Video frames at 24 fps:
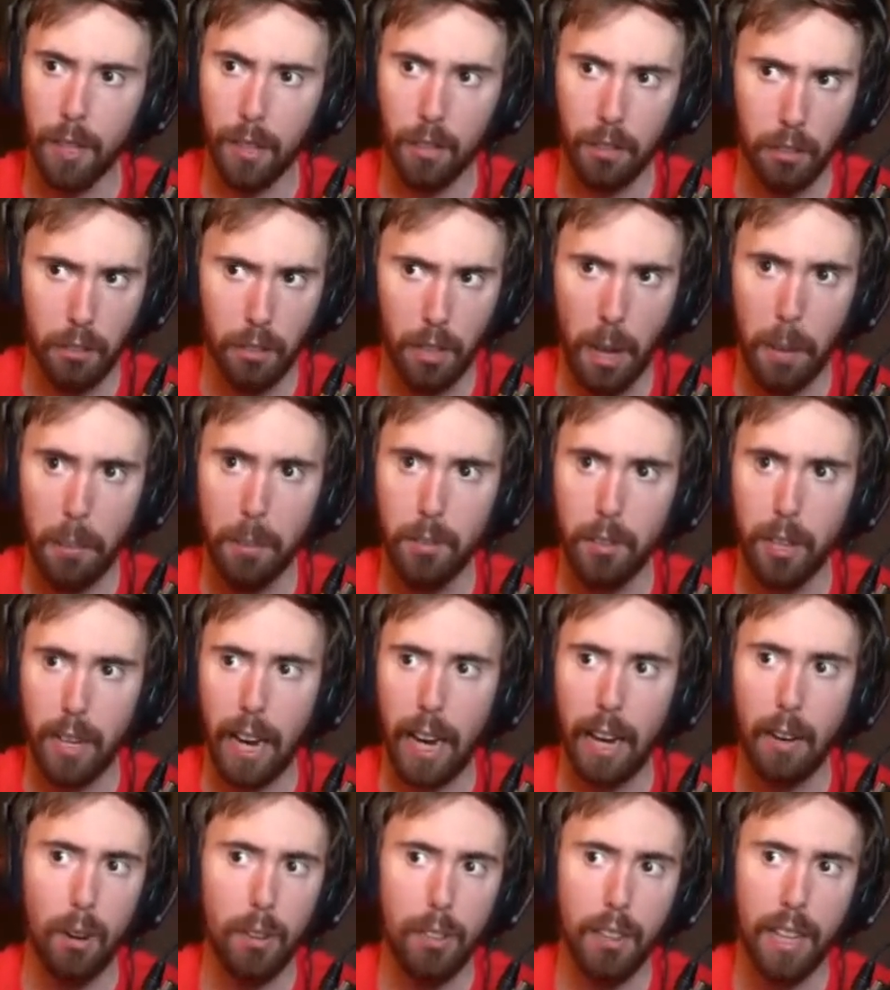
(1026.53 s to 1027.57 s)
It's the same as, like,
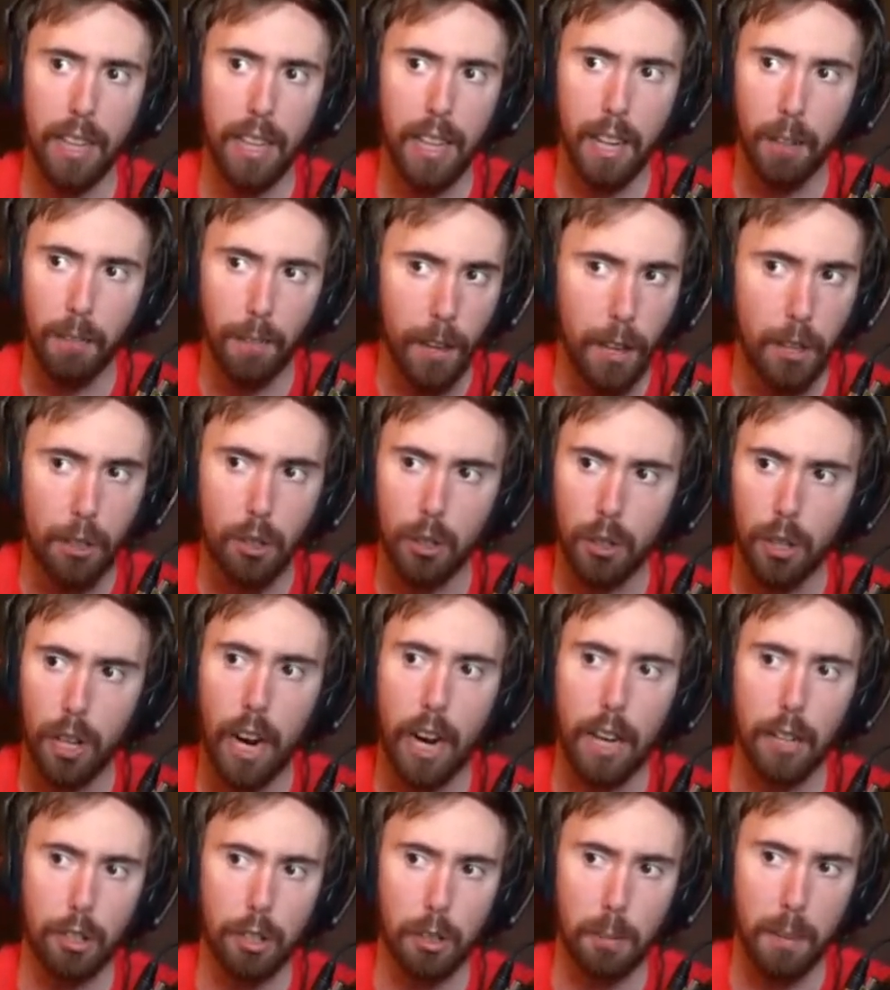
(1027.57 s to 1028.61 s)
I don't think the adventure
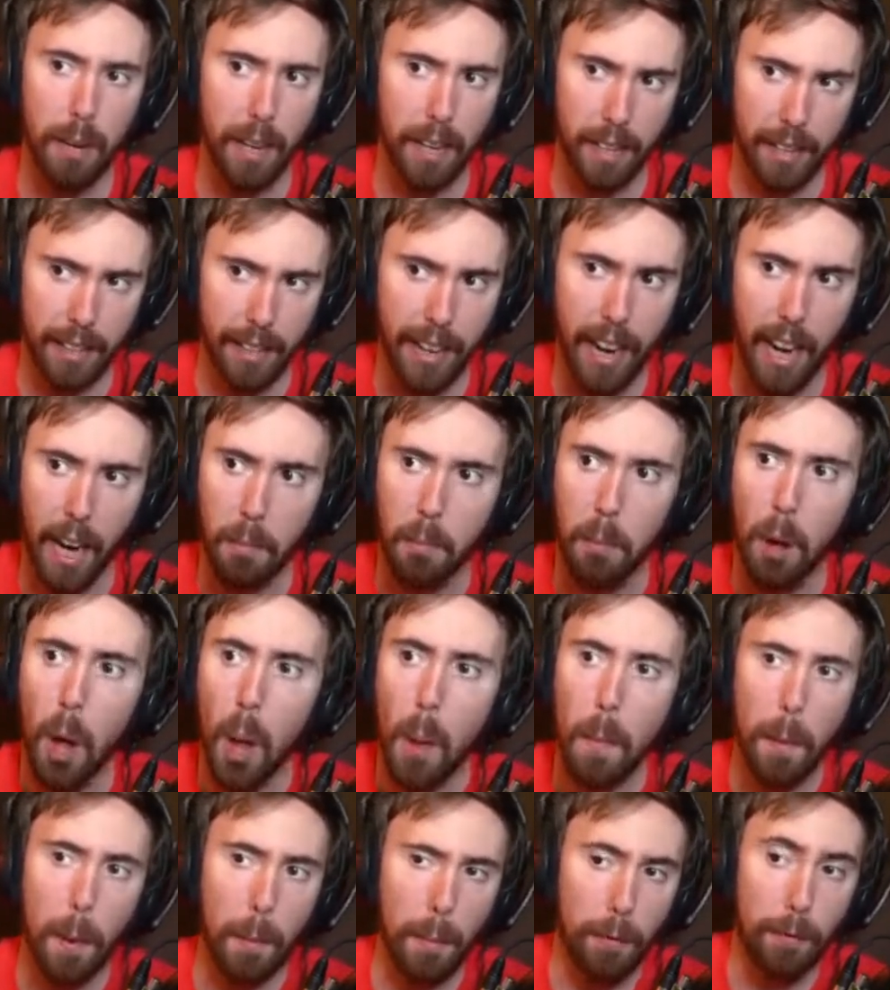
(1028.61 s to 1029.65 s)
guide should be in the game,
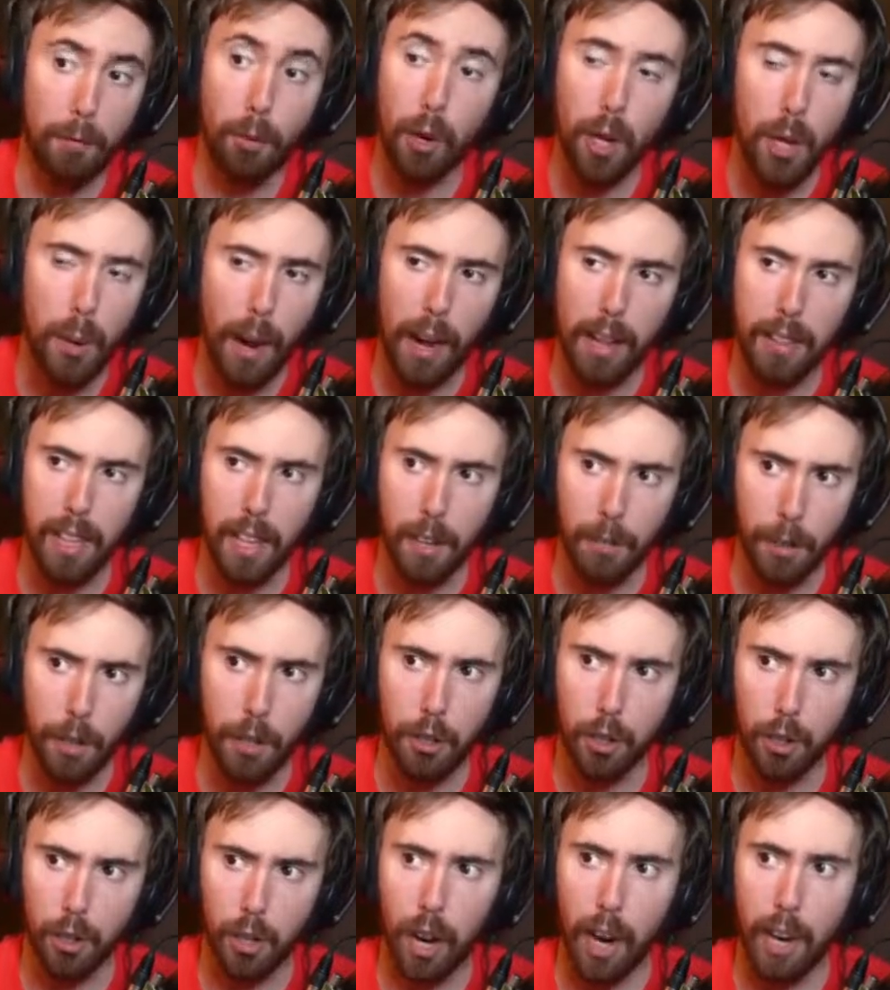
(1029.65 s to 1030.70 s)
but before you had the
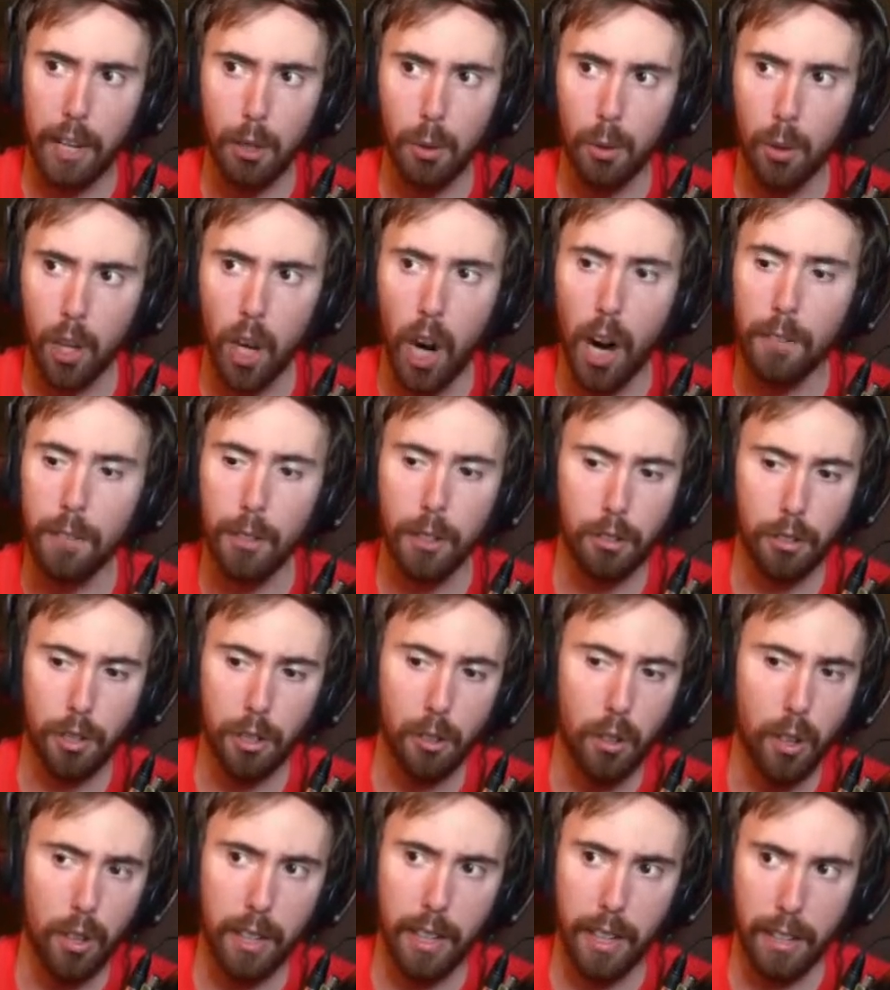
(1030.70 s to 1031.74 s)
adventure guide, you could obviously
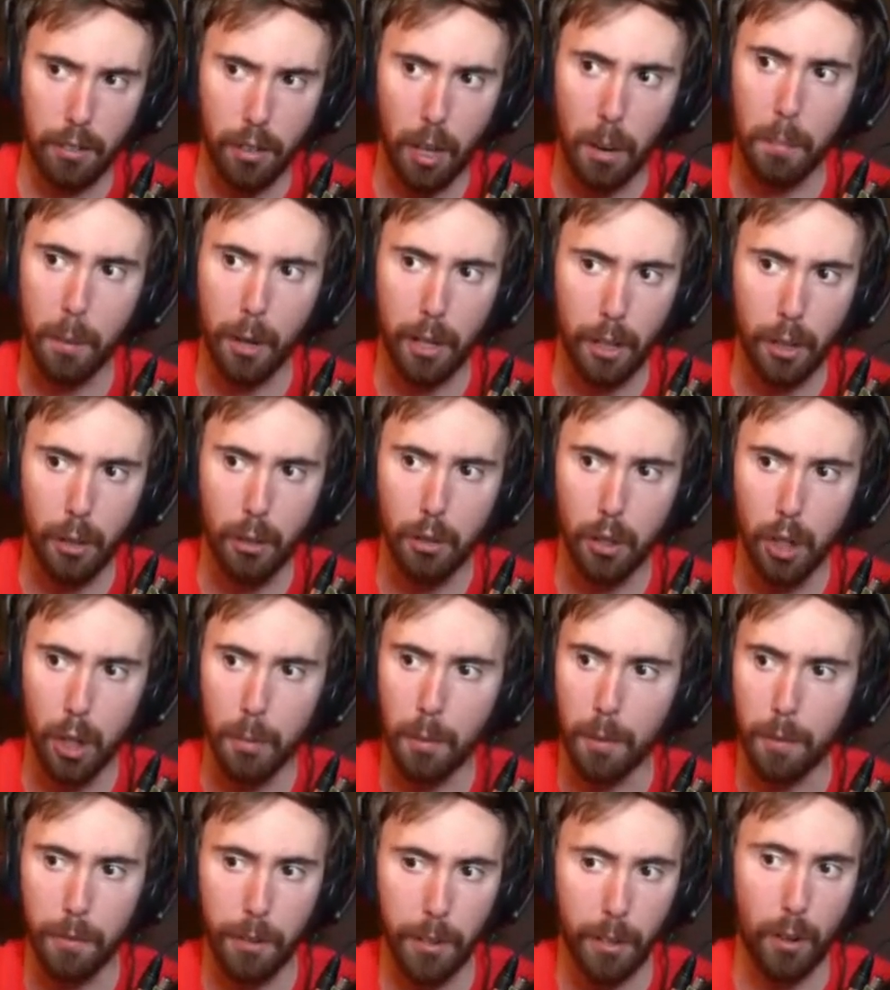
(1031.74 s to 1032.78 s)
look things up on YouTube
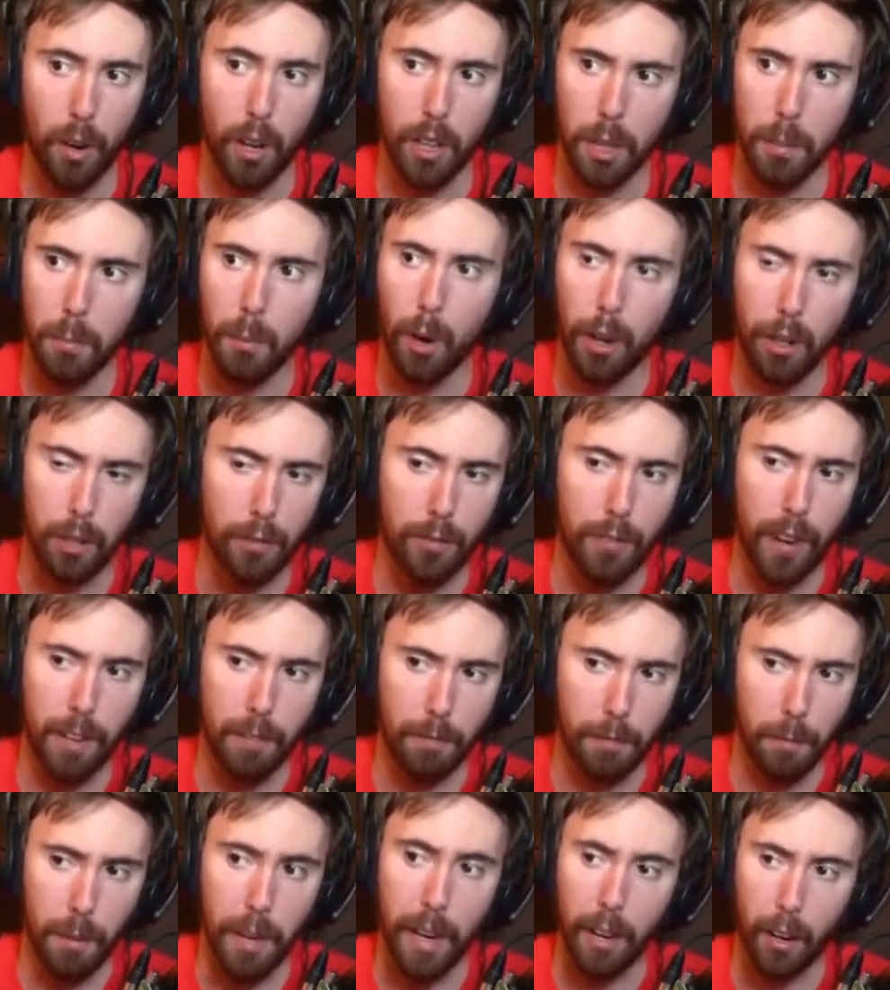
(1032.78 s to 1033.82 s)
and figure out the boss fight
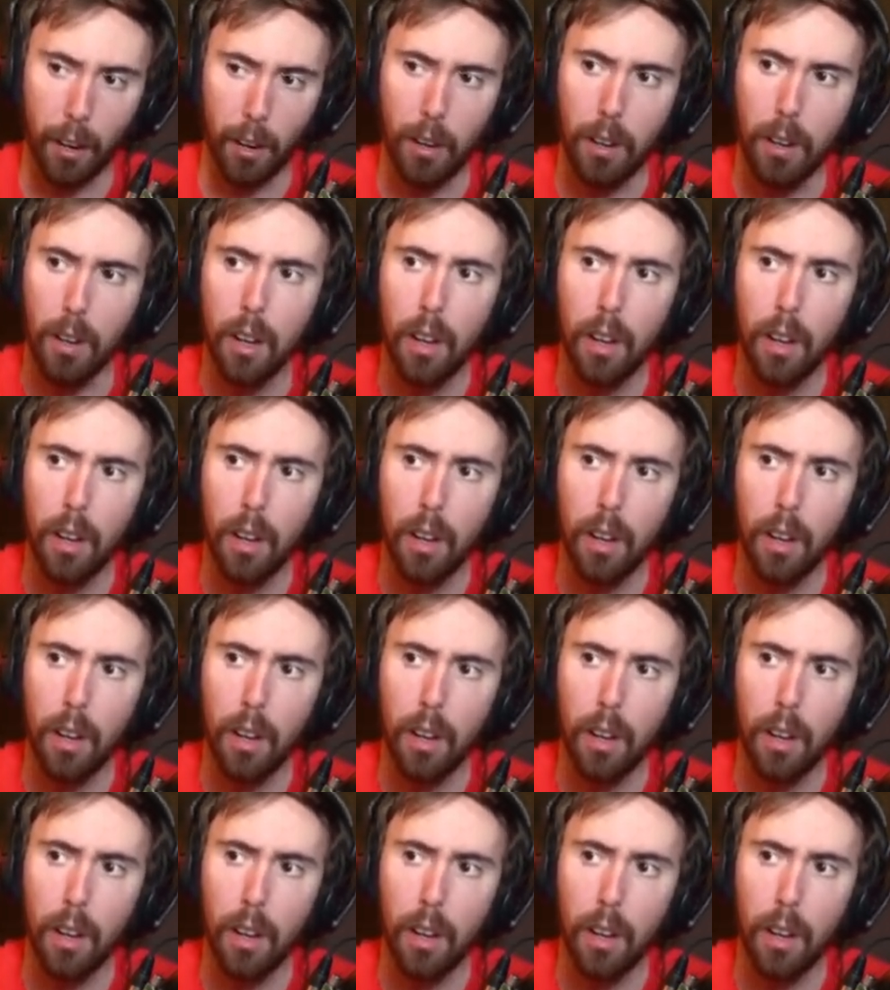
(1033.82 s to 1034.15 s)
from there.